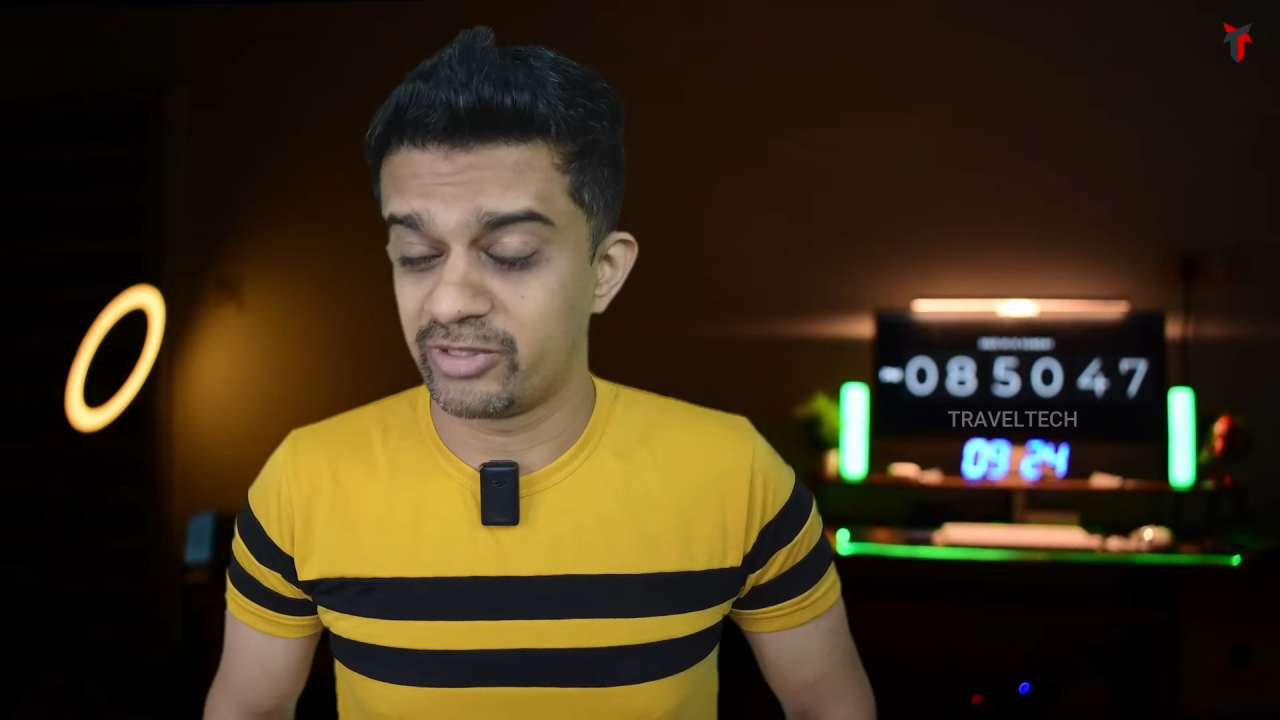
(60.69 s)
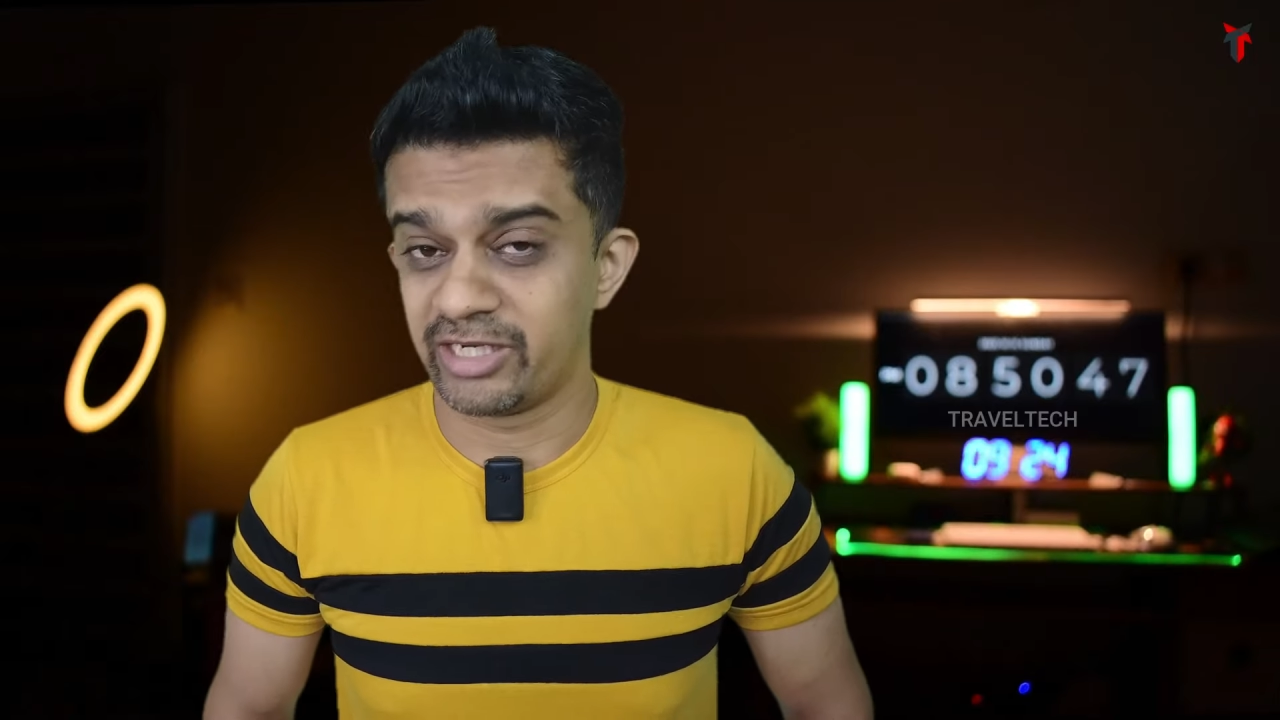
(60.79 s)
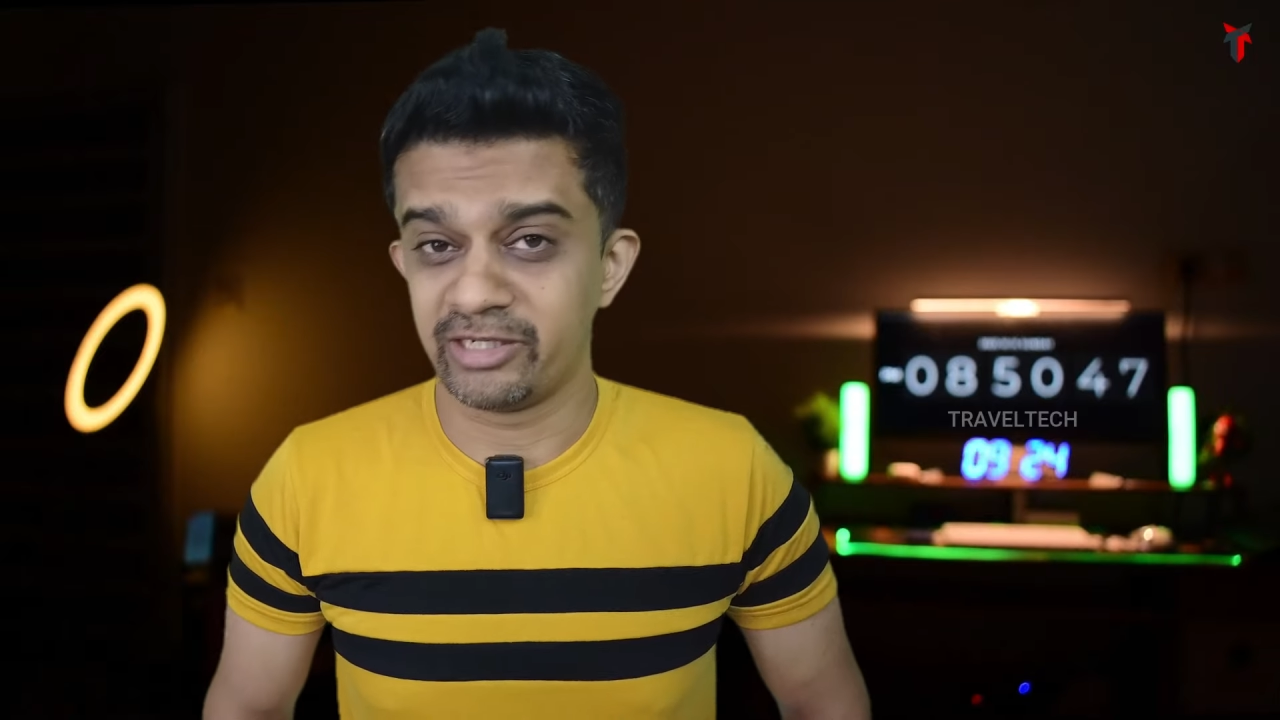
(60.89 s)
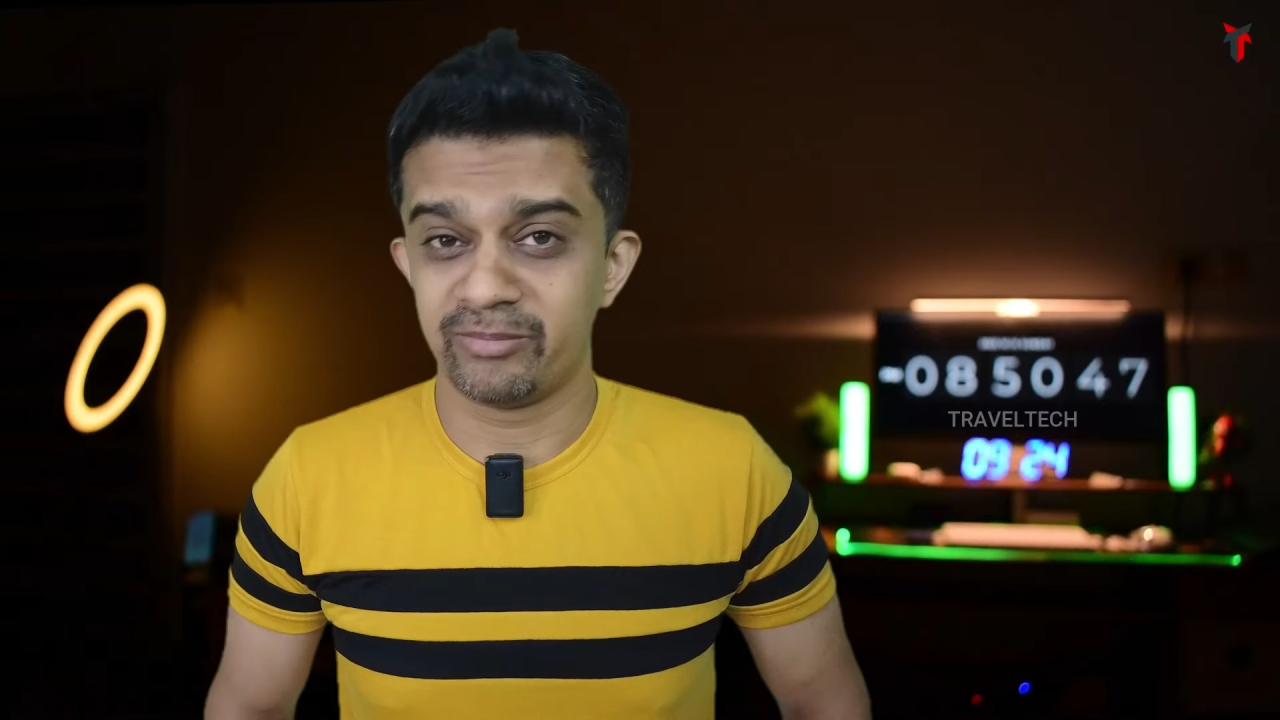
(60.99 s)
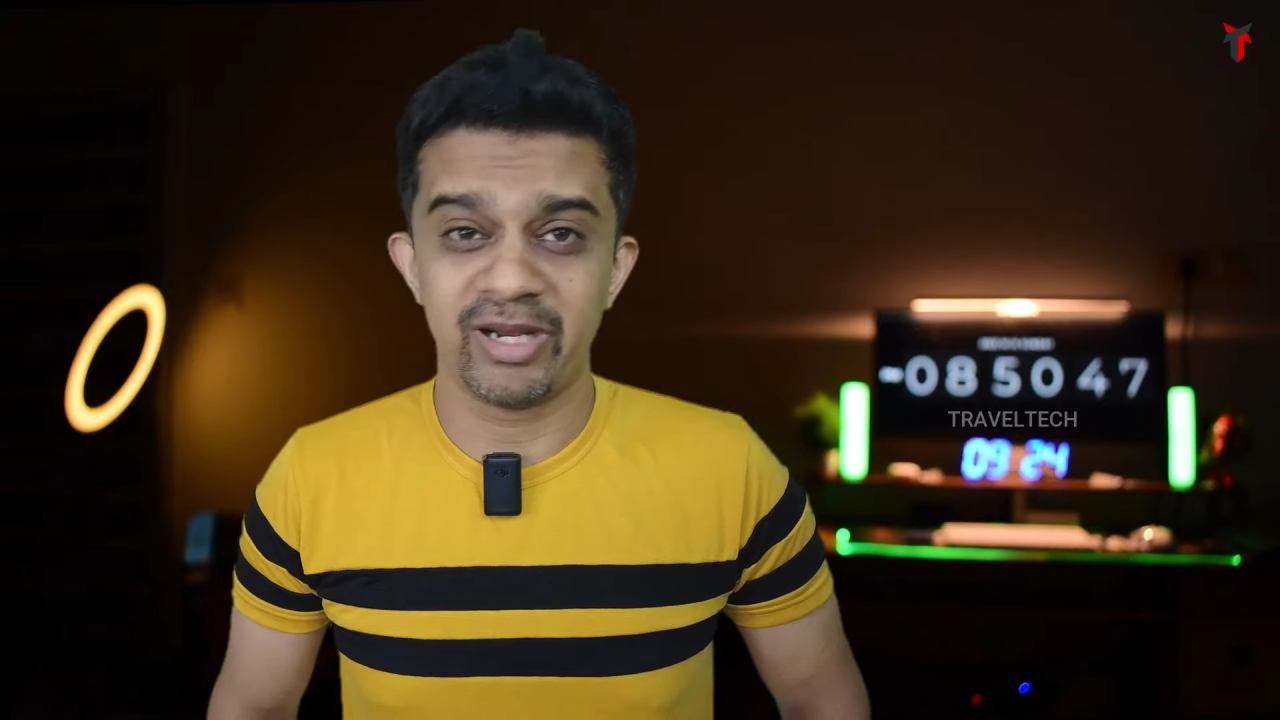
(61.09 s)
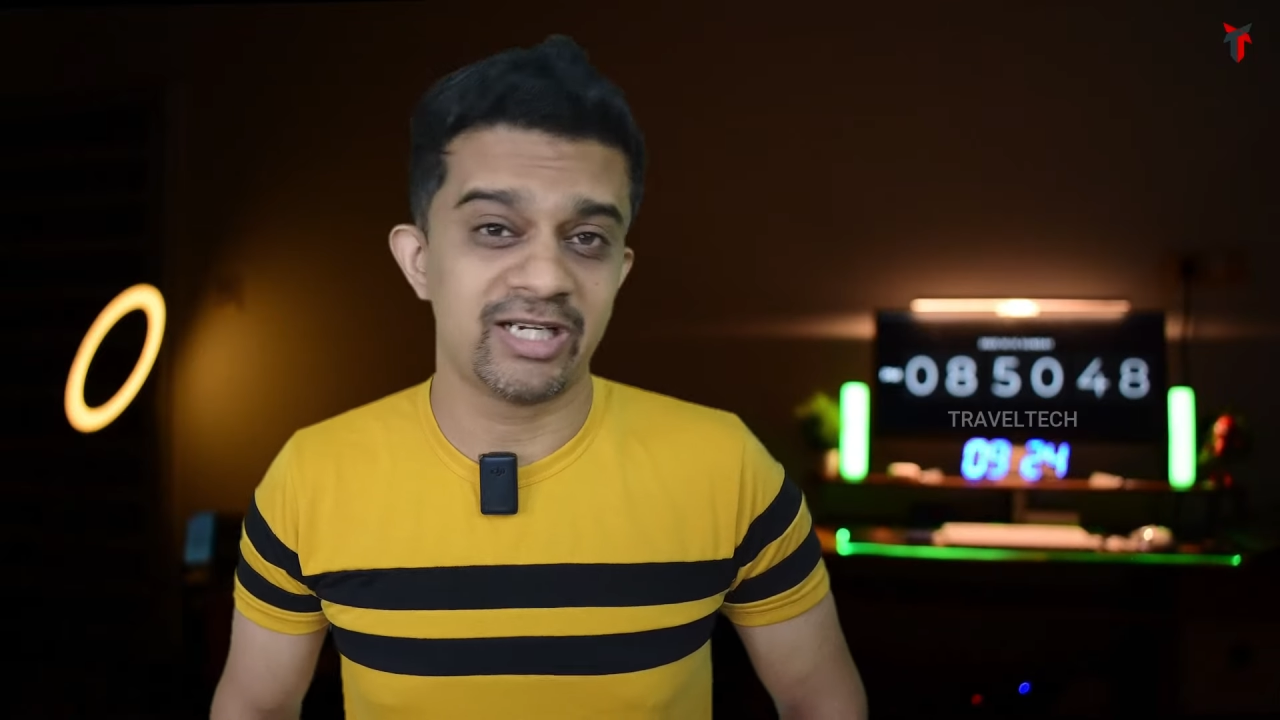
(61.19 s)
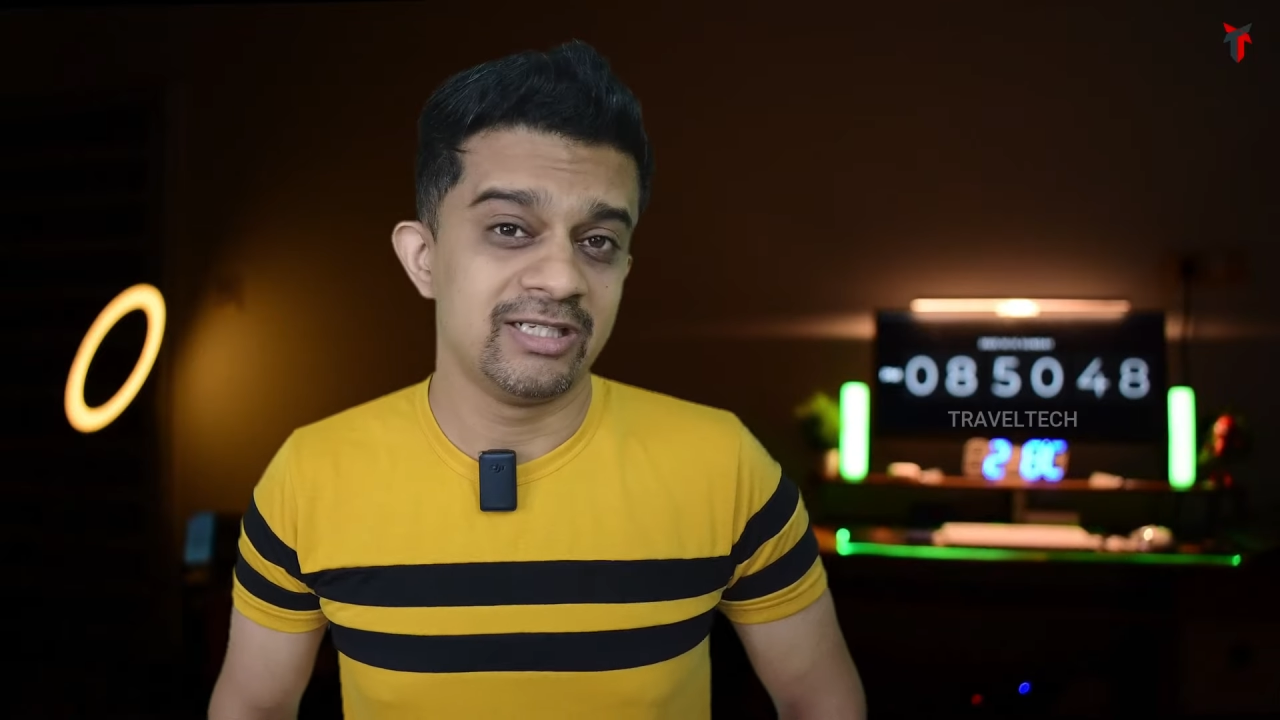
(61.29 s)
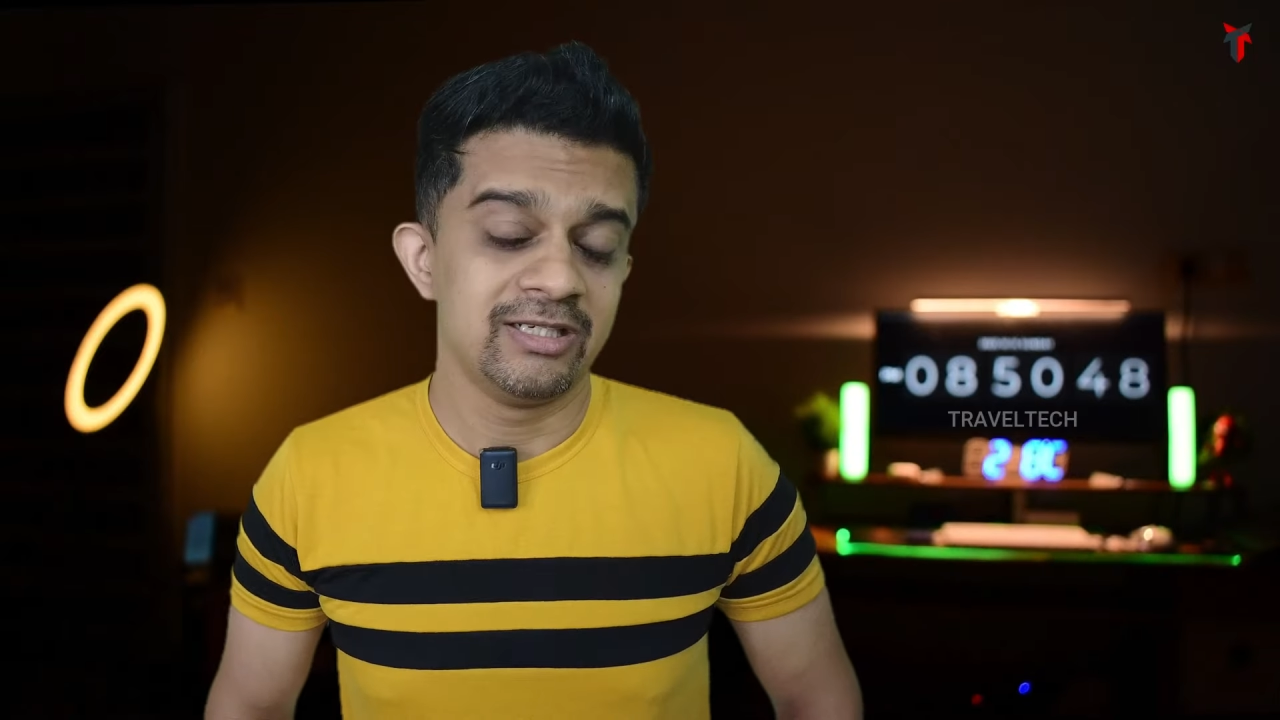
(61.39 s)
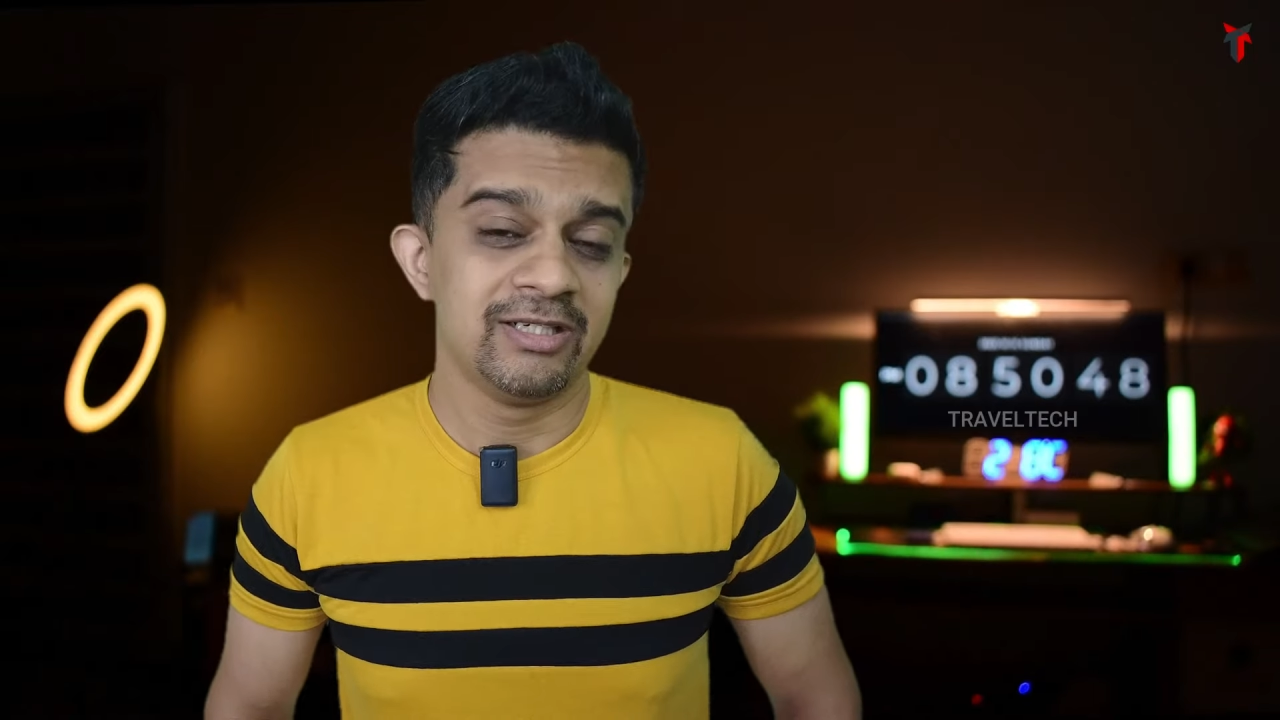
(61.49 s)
to get it back.